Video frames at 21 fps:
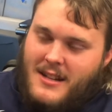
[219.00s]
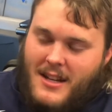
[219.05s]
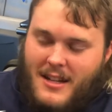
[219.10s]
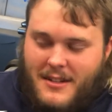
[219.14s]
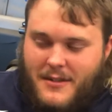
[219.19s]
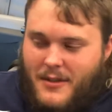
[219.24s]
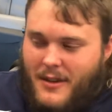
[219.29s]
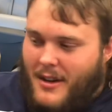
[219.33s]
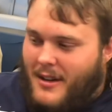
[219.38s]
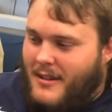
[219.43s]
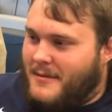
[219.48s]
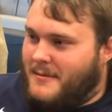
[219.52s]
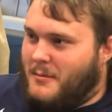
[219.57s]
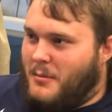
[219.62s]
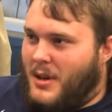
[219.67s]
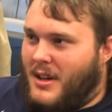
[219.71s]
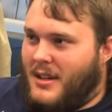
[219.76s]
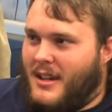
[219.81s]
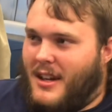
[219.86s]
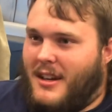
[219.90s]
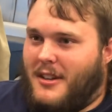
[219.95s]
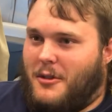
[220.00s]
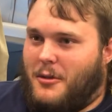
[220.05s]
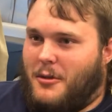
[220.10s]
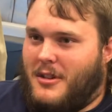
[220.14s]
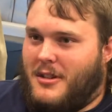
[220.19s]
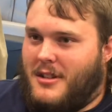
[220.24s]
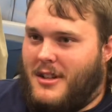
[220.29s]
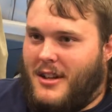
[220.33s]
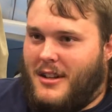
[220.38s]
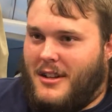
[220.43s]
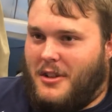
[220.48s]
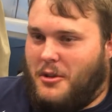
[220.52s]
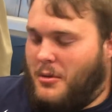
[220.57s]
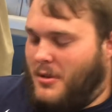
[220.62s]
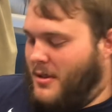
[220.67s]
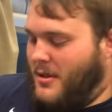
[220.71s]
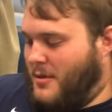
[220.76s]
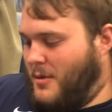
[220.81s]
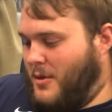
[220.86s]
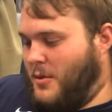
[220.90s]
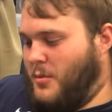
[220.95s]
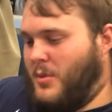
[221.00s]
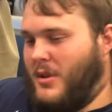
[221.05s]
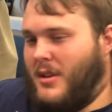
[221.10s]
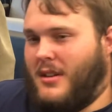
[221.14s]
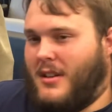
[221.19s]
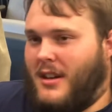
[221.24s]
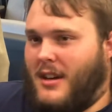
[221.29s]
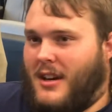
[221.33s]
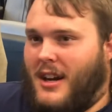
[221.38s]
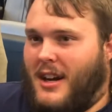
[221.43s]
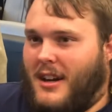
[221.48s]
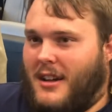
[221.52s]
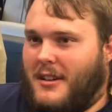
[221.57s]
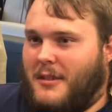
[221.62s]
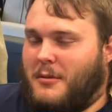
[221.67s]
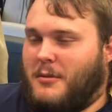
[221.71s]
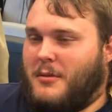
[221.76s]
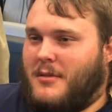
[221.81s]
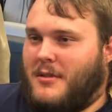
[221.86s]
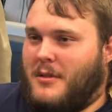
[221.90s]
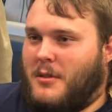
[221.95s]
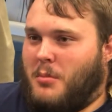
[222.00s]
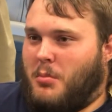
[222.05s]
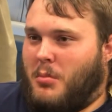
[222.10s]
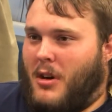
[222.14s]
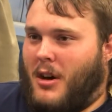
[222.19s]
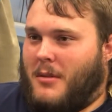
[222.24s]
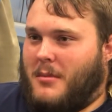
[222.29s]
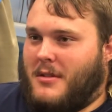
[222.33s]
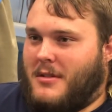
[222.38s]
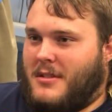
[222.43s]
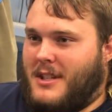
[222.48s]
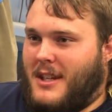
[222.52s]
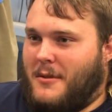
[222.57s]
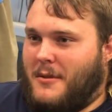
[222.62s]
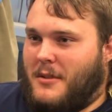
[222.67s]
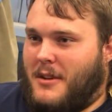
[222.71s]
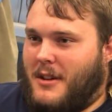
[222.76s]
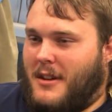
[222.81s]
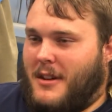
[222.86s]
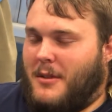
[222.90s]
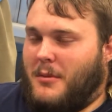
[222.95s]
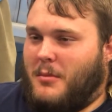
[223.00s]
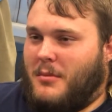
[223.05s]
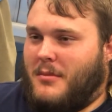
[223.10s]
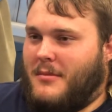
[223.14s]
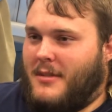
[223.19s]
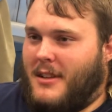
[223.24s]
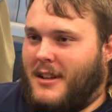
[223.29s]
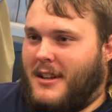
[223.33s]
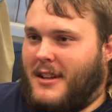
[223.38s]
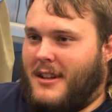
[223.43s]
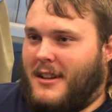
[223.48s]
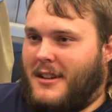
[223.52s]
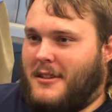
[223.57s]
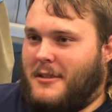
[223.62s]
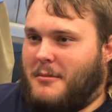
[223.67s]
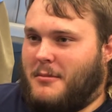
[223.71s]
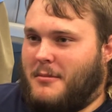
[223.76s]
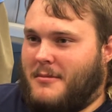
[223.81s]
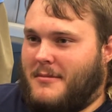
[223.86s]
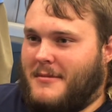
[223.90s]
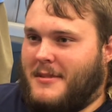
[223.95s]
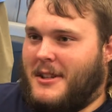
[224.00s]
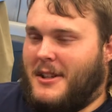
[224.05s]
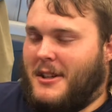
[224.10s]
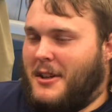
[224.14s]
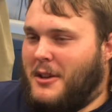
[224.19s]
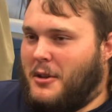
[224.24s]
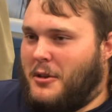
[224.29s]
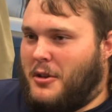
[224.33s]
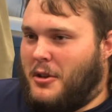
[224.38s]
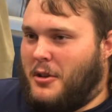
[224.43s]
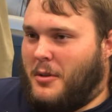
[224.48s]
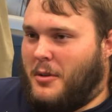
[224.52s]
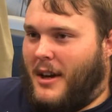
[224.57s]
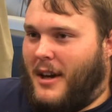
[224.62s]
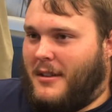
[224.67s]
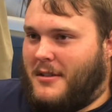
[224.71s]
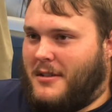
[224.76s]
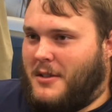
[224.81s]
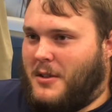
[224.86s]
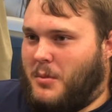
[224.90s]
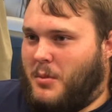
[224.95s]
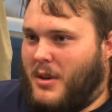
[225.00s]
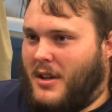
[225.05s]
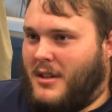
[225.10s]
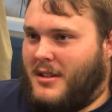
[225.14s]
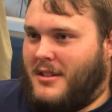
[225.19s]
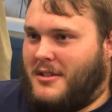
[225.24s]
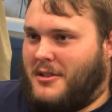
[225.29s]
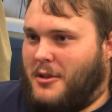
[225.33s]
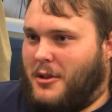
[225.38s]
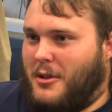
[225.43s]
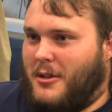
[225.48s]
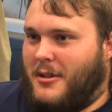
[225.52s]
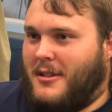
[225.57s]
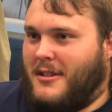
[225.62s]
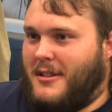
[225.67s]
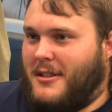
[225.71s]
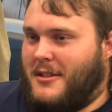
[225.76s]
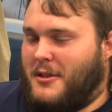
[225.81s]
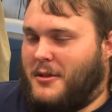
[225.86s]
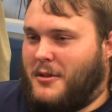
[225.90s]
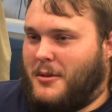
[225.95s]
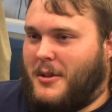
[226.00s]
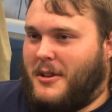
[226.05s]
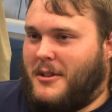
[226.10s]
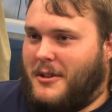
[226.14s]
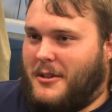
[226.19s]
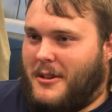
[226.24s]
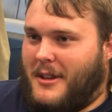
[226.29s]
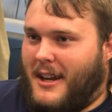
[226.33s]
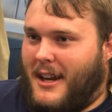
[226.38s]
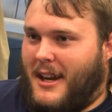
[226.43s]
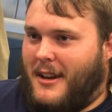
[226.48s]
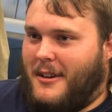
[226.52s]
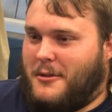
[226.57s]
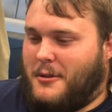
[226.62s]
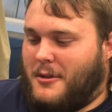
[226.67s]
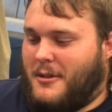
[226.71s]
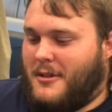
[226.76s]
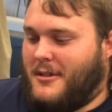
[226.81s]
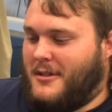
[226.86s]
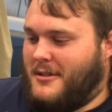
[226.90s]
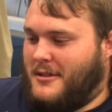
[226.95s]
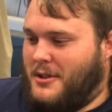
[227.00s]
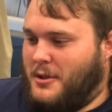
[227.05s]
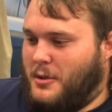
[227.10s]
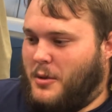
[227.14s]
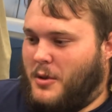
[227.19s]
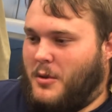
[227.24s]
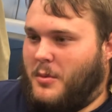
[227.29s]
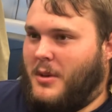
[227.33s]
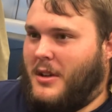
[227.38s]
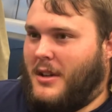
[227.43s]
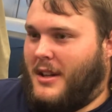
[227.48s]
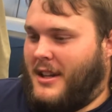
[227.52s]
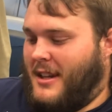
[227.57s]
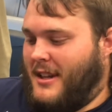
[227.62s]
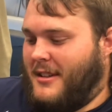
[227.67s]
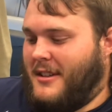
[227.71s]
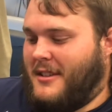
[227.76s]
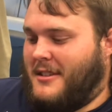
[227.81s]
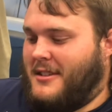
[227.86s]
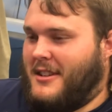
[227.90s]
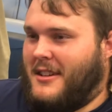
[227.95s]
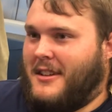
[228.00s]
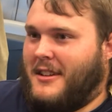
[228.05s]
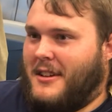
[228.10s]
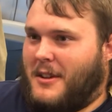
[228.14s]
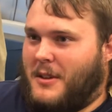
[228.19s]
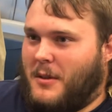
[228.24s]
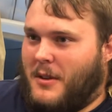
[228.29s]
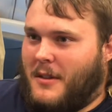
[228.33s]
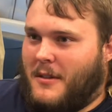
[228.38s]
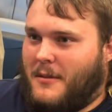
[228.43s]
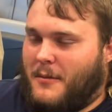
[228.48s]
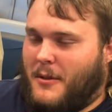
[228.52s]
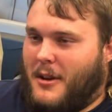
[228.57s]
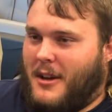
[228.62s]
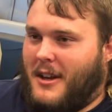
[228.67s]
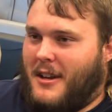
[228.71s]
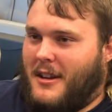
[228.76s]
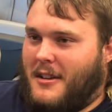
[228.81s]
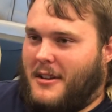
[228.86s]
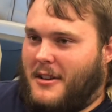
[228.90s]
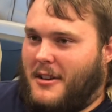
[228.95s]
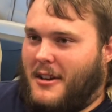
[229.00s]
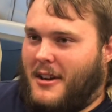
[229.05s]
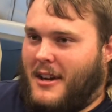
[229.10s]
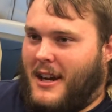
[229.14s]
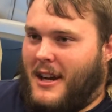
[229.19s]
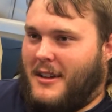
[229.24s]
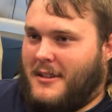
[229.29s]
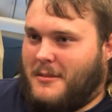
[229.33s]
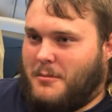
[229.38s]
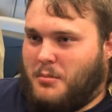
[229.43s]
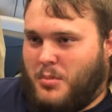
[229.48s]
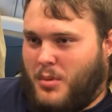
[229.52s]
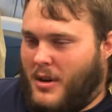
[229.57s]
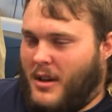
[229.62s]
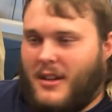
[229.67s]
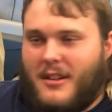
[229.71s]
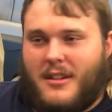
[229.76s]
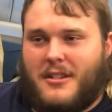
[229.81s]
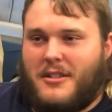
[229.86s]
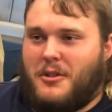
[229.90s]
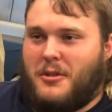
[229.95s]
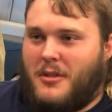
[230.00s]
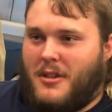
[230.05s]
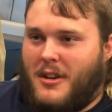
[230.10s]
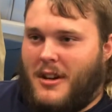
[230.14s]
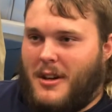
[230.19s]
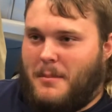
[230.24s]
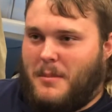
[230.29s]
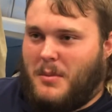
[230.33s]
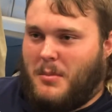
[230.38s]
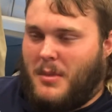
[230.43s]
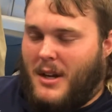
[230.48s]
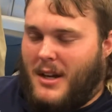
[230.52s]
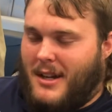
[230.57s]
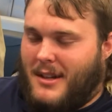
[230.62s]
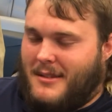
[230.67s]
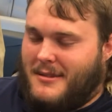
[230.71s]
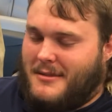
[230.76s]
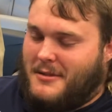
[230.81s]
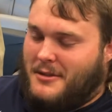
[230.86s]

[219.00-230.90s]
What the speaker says: That's fun. My dad always said you either want to be the guy at the bottom of the seventh inning and two outs and the bases loaded and it's a 3-2 count, or you want to be the kid that's sitting at the very end of the dugout praying that you're not up to bat.